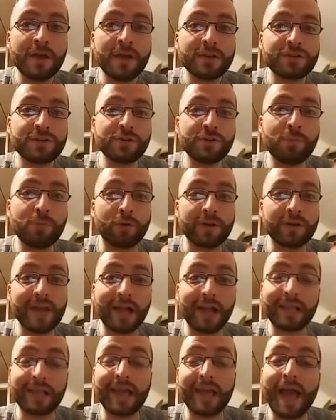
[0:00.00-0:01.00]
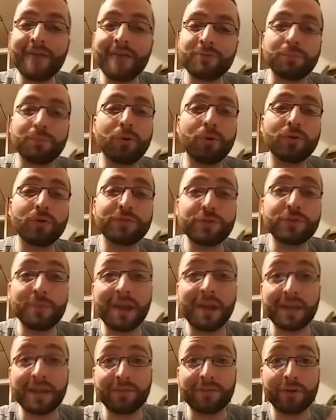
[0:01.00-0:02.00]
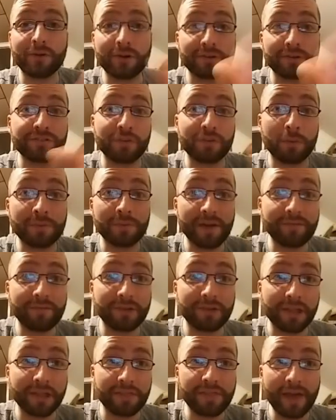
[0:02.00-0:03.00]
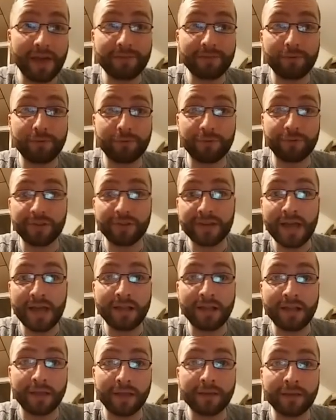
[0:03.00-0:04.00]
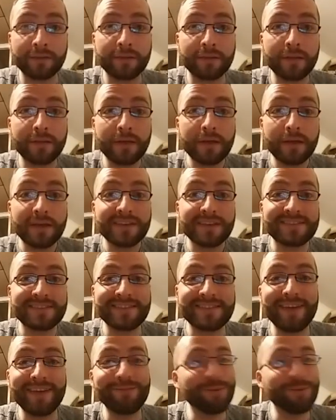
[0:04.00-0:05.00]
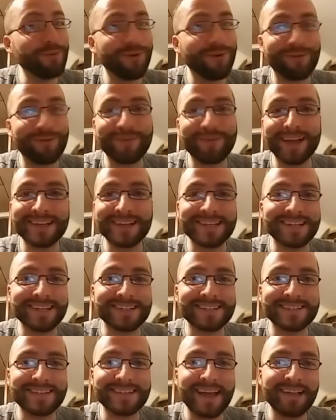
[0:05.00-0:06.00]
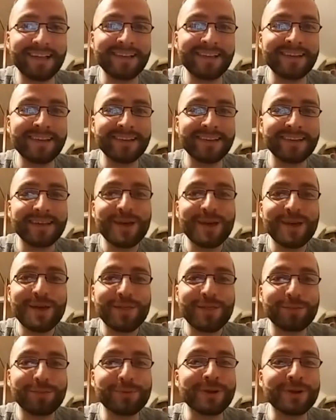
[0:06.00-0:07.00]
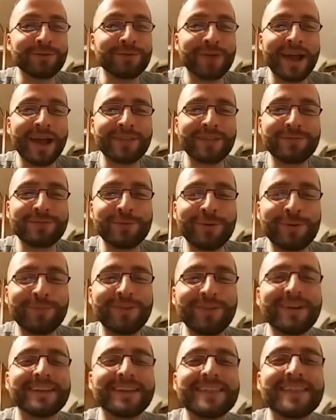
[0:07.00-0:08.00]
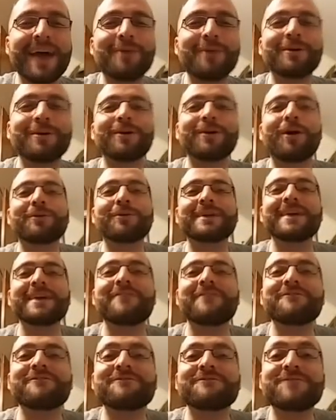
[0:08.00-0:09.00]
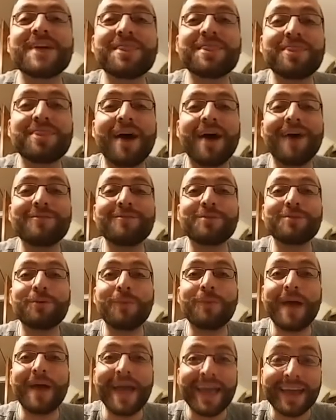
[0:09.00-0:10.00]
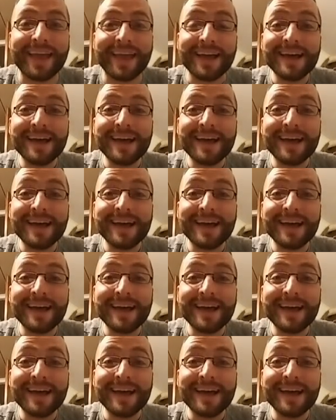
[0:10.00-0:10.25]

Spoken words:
2 more Nelly. I haven't pulled too many of her, so I'm definitely thankful for the Nelly. 7 more Bandita Sally. 3 Rat Swarm. Look at that. We're already a 5th of the way